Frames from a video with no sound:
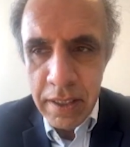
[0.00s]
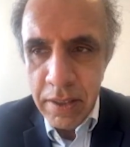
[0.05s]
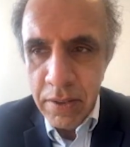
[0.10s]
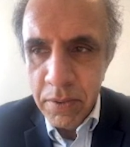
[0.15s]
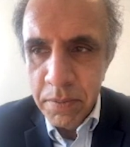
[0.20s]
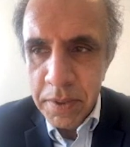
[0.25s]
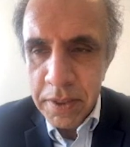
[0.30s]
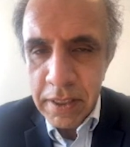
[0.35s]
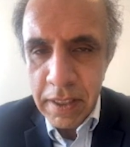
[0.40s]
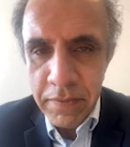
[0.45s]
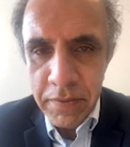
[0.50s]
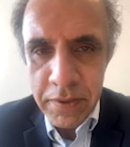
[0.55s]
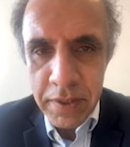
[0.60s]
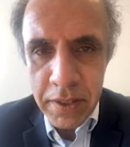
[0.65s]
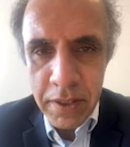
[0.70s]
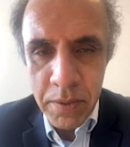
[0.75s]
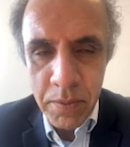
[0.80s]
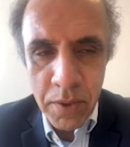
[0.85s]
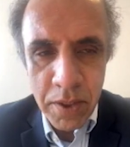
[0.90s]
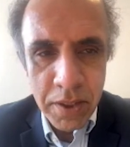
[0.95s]
almost
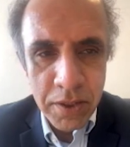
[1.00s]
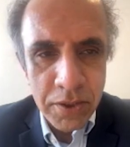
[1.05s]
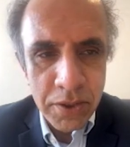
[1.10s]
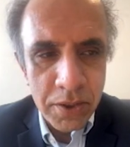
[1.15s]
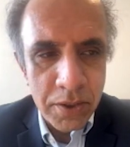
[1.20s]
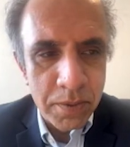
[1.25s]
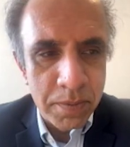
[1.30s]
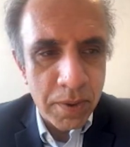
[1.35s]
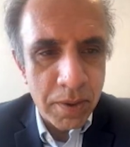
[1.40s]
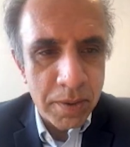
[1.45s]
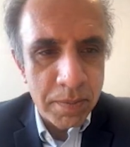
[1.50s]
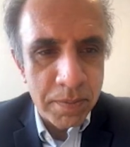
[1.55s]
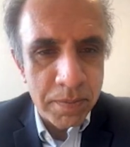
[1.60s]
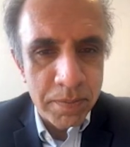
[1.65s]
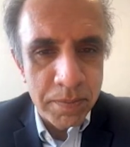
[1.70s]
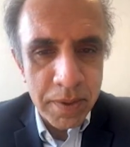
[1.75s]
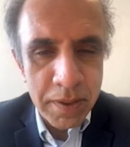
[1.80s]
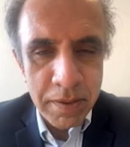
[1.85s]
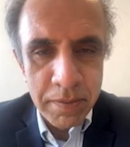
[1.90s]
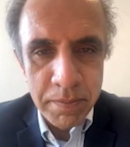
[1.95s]
everything you want to do,
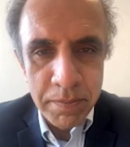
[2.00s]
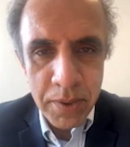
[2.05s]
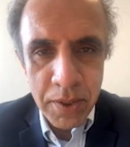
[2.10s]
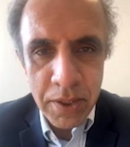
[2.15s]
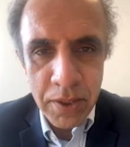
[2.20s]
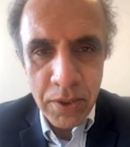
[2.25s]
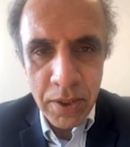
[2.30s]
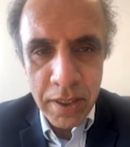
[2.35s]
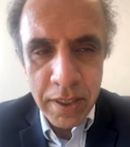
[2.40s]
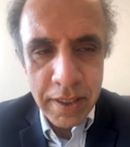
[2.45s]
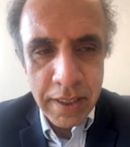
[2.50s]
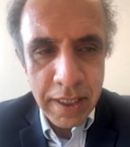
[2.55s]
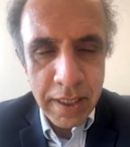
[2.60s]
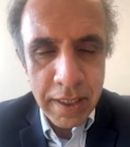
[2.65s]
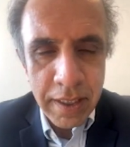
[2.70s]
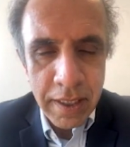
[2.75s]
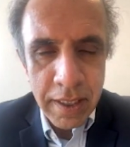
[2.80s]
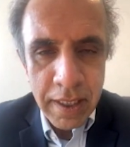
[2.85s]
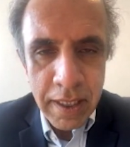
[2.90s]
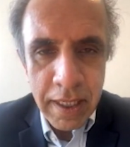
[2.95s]
probably book a
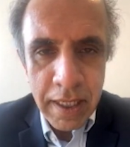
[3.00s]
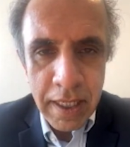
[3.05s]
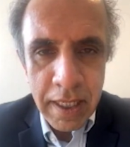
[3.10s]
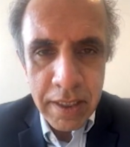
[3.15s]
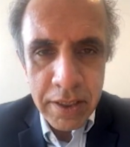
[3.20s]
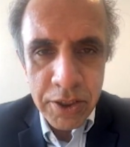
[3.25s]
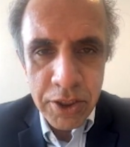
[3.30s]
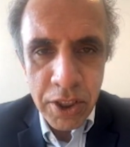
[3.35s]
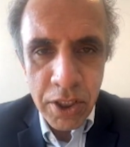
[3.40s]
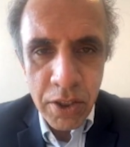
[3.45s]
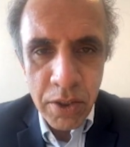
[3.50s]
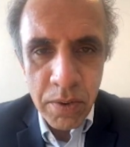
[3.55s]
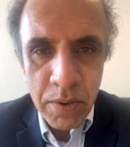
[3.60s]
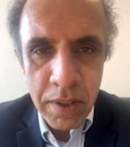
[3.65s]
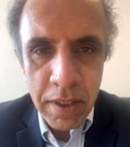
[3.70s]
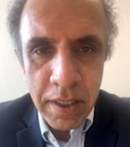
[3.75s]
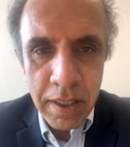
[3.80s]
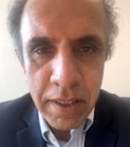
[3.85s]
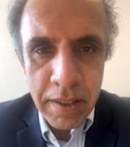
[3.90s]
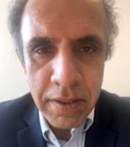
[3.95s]
holiday. So
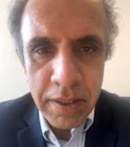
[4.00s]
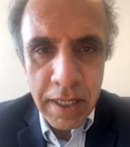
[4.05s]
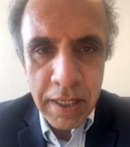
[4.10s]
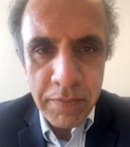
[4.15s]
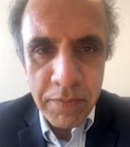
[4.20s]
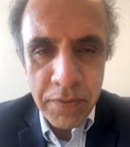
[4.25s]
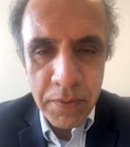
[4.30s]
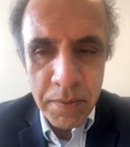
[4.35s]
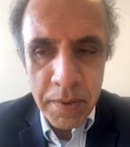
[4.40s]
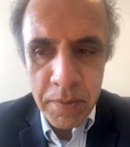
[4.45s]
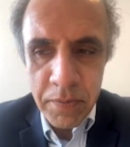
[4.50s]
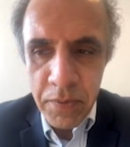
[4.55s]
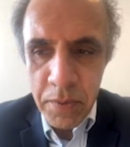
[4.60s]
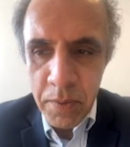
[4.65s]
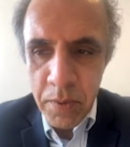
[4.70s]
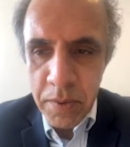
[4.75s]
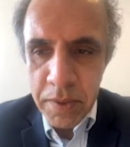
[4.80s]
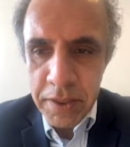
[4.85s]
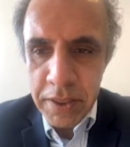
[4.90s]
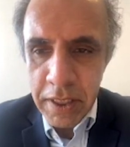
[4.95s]
from
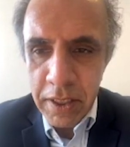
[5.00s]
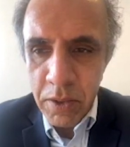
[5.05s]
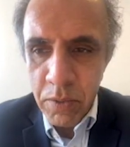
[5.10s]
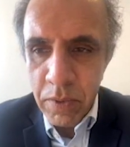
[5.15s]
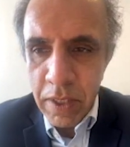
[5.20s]
a single